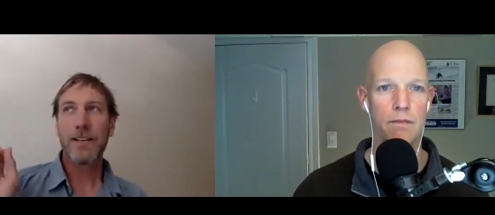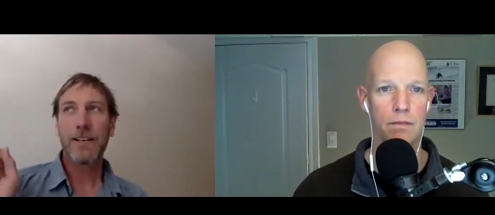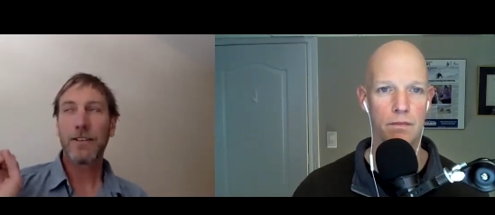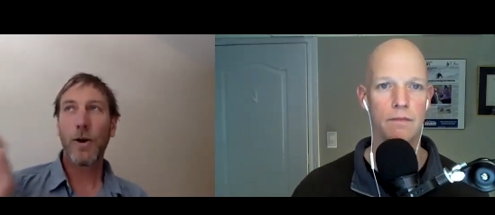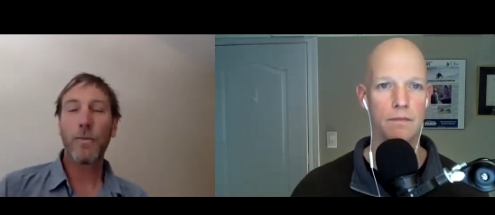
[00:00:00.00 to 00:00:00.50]

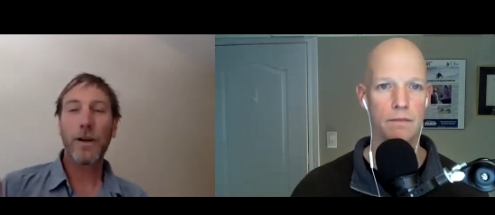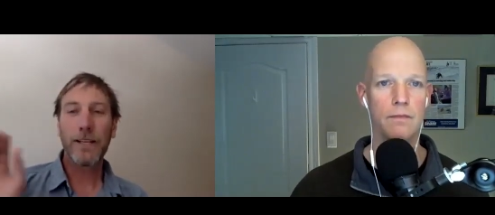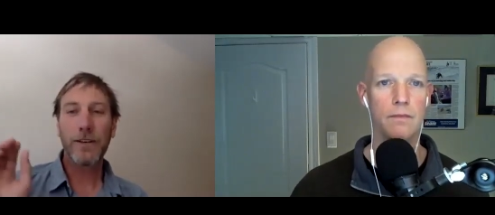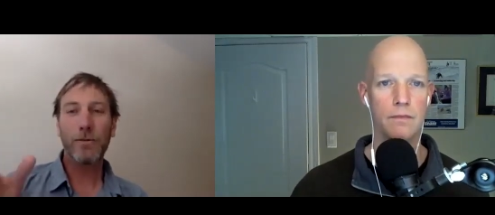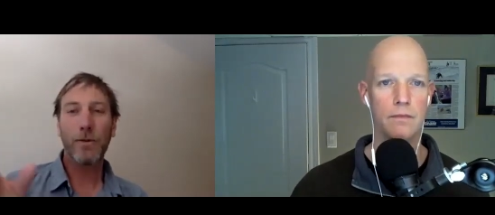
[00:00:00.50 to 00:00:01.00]
Speaker 1: No, but
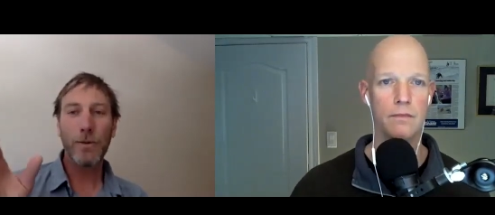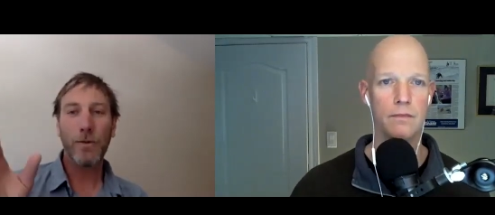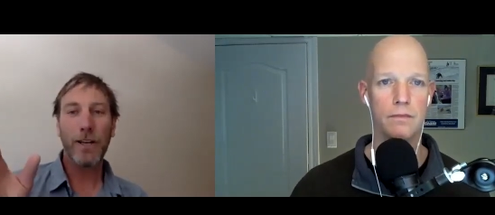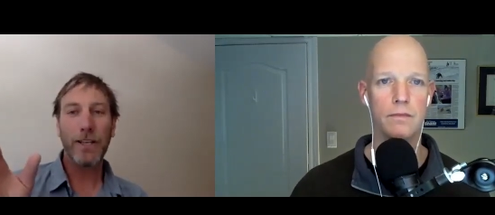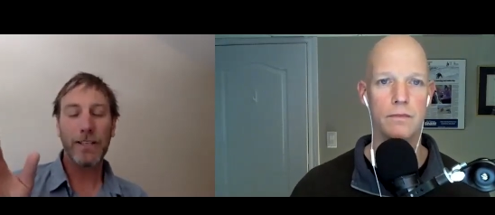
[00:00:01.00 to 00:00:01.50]
here's what we
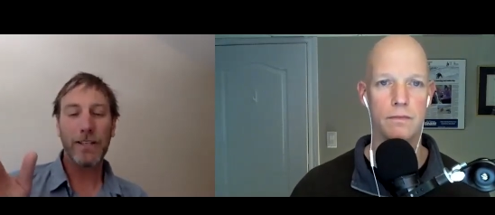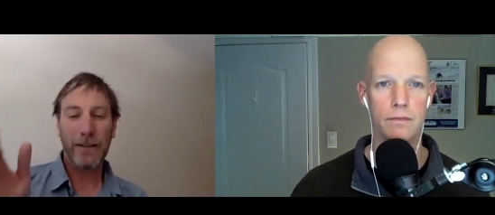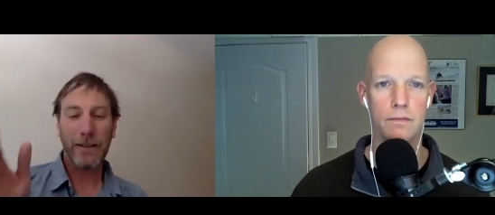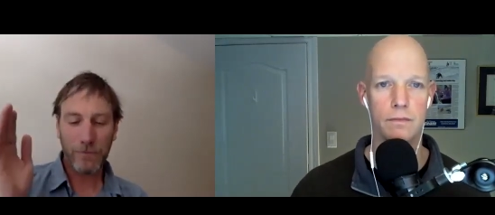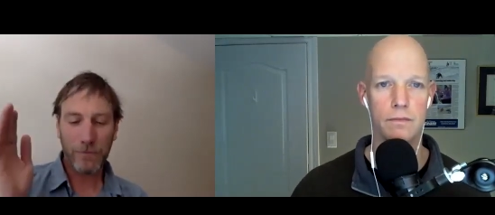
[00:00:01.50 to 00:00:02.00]
want you
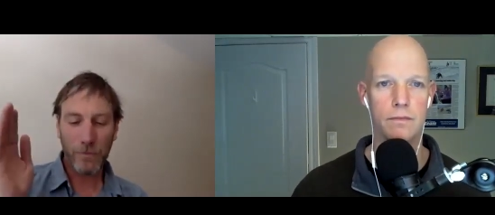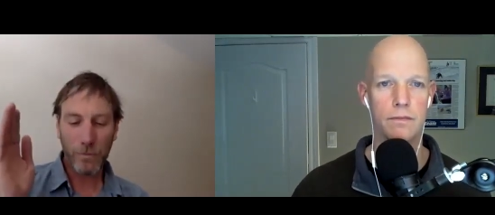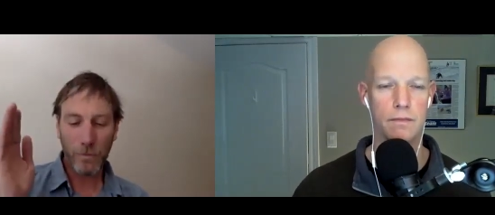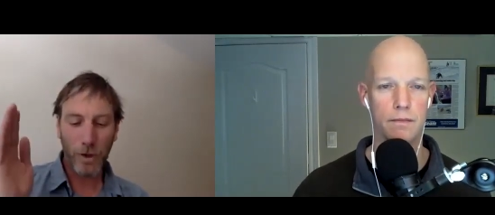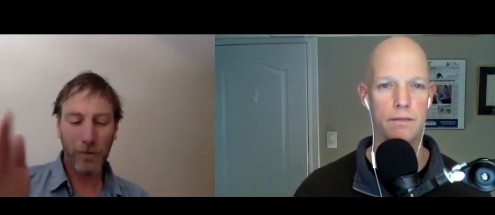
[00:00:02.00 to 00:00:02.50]
like
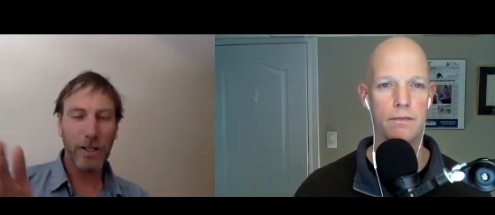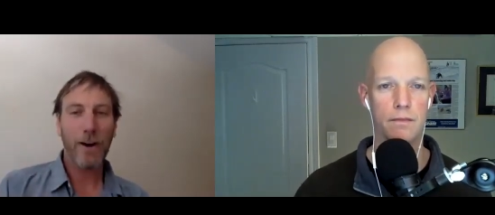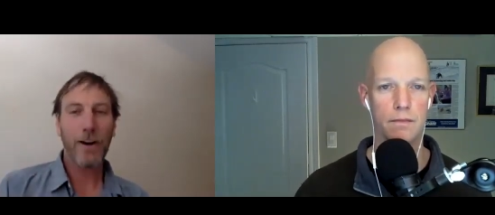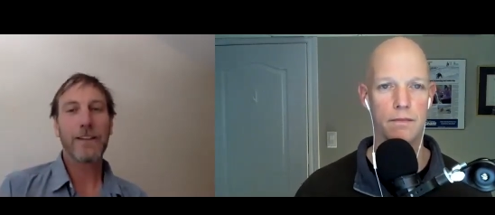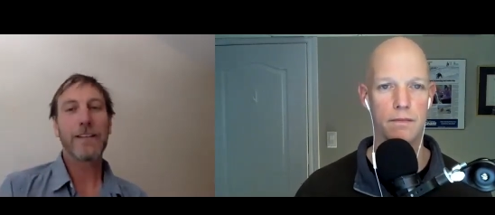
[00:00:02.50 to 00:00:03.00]
work really
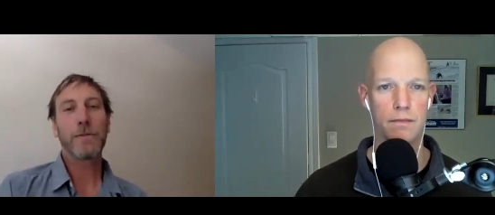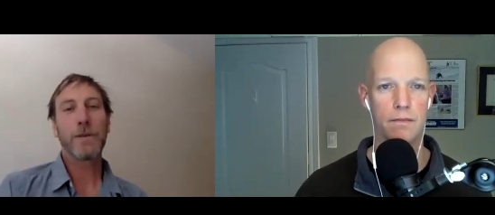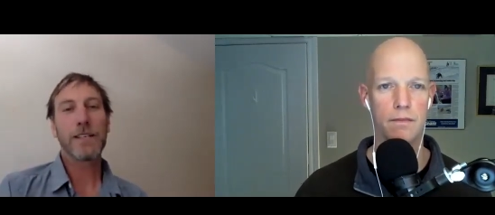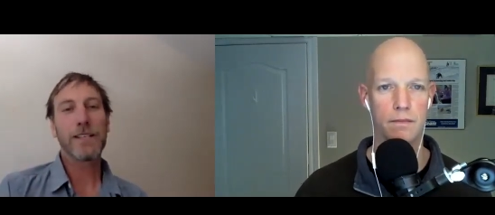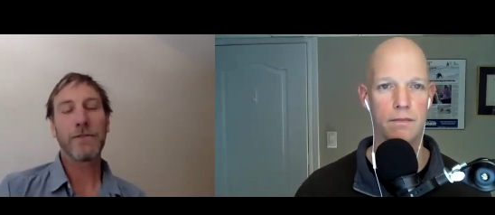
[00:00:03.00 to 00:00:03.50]
hard at this
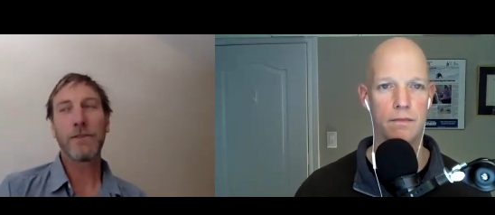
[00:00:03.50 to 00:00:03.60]
because if